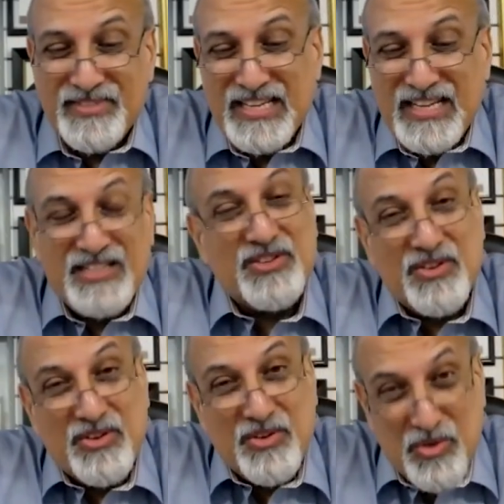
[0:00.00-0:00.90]

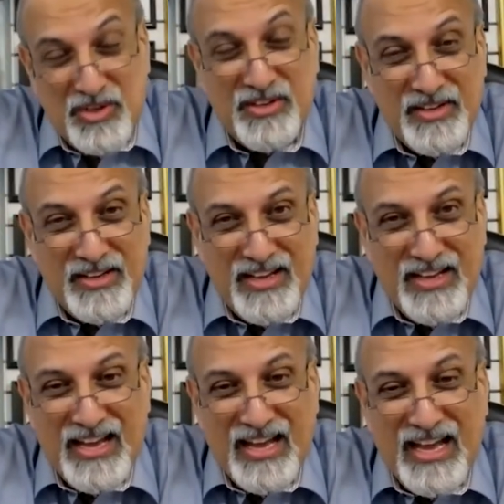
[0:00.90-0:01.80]
it's good
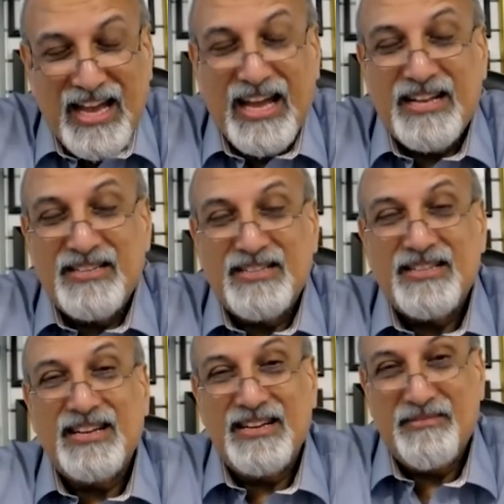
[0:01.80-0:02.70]
and
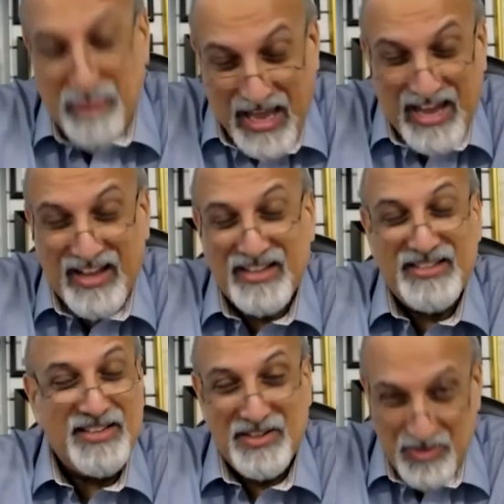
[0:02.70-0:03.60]
bad
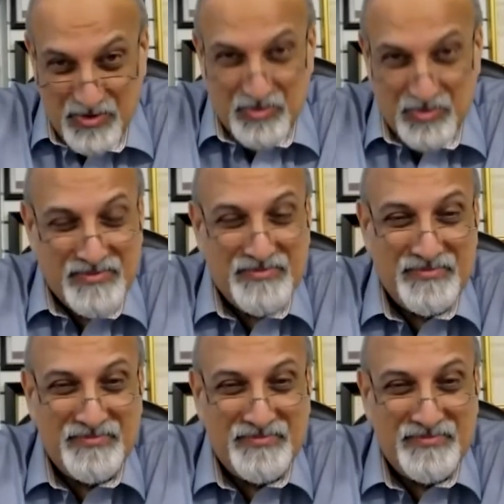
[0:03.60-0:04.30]
news.